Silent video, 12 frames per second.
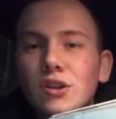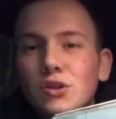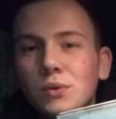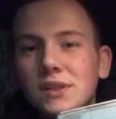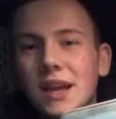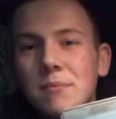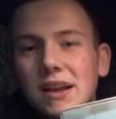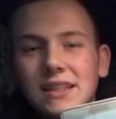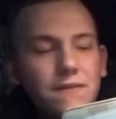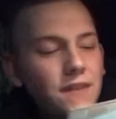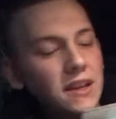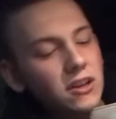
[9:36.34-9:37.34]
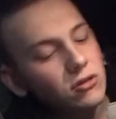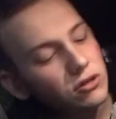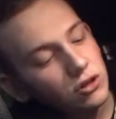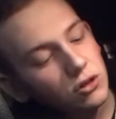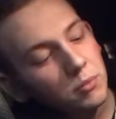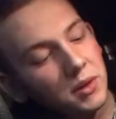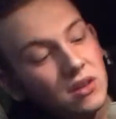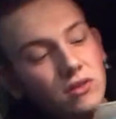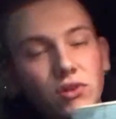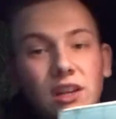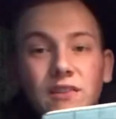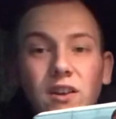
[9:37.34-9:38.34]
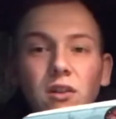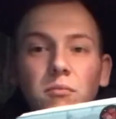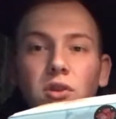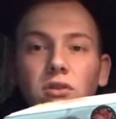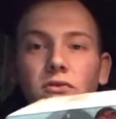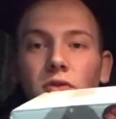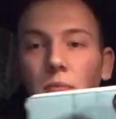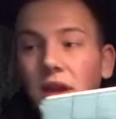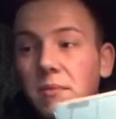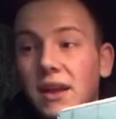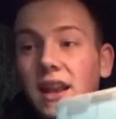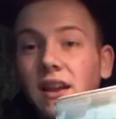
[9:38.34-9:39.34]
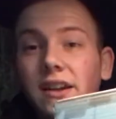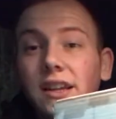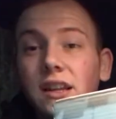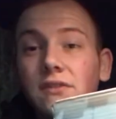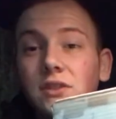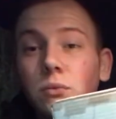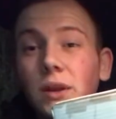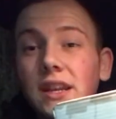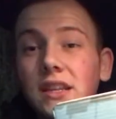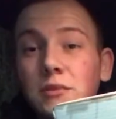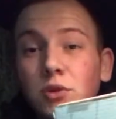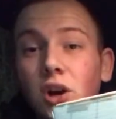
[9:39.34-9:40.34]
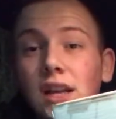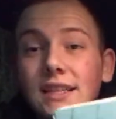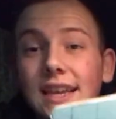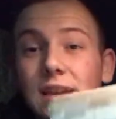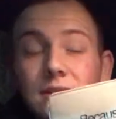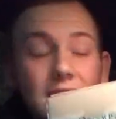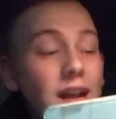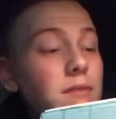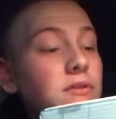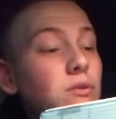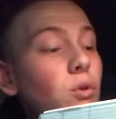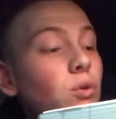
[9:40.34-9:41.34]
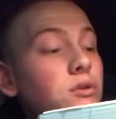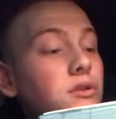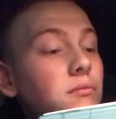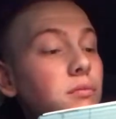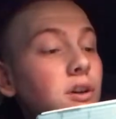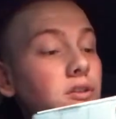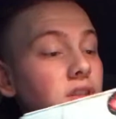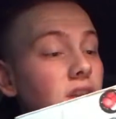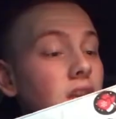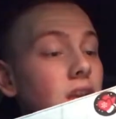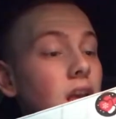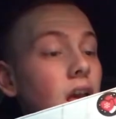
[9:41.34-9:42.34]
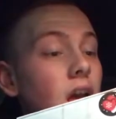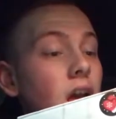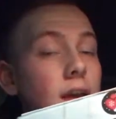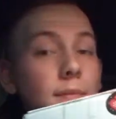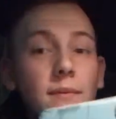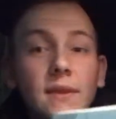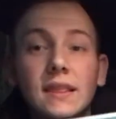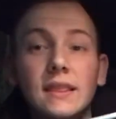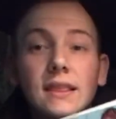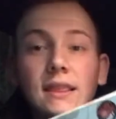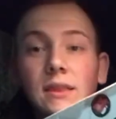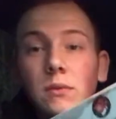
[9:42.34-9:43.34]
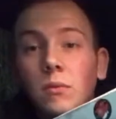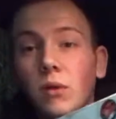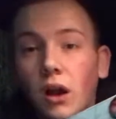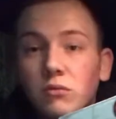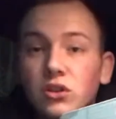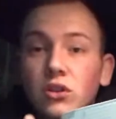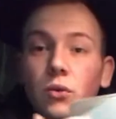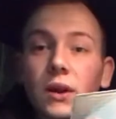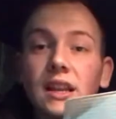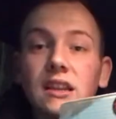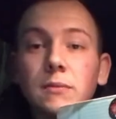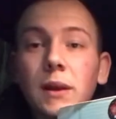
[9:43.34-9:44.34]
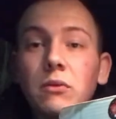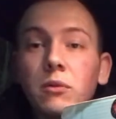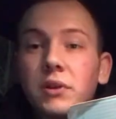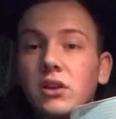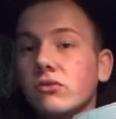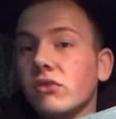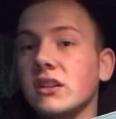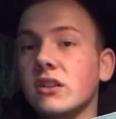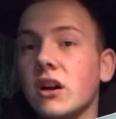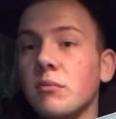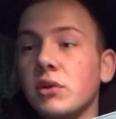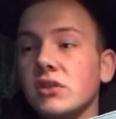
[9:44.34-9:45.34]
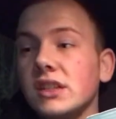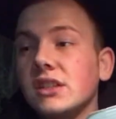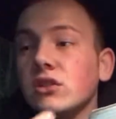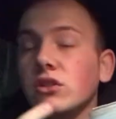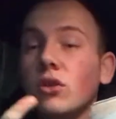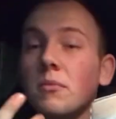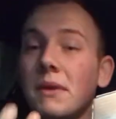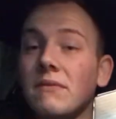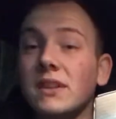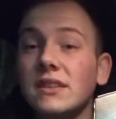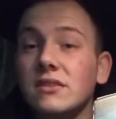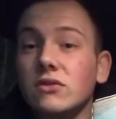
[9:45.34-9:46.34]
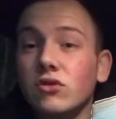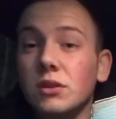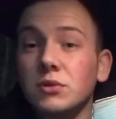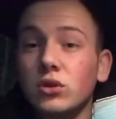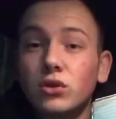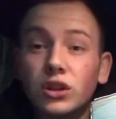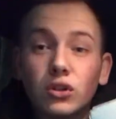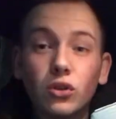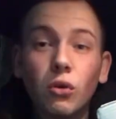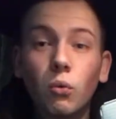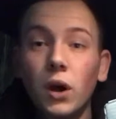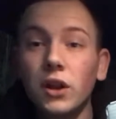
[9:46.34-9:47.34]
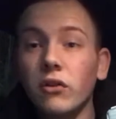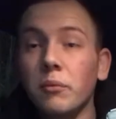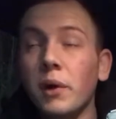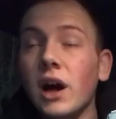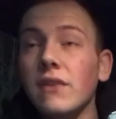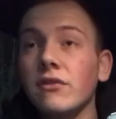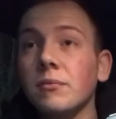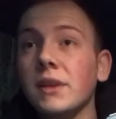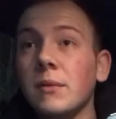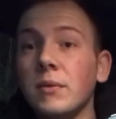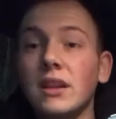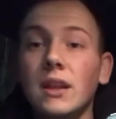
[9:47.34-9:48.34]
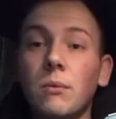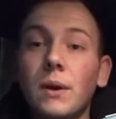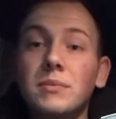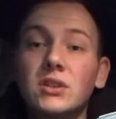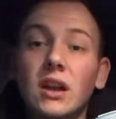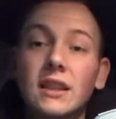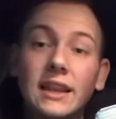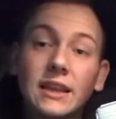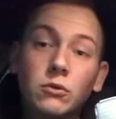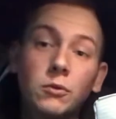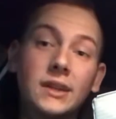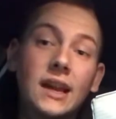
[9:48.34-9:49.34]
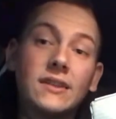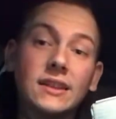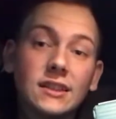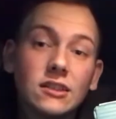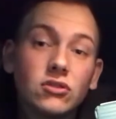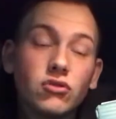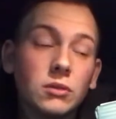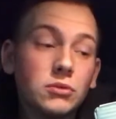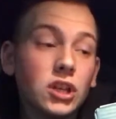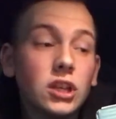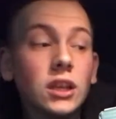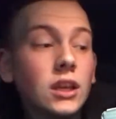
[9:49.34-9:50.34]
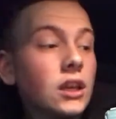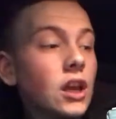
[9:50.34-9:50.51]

I just want to say a massive thank you to Becauseracecarbox for me being lucky enough to win this prize. It is an absolute awesome box. I'm just going to quickly explain what Becauseracecarbox is. You can do a monthly subscription, or you can do a one-off buy from them in their website. The link will be down in the description.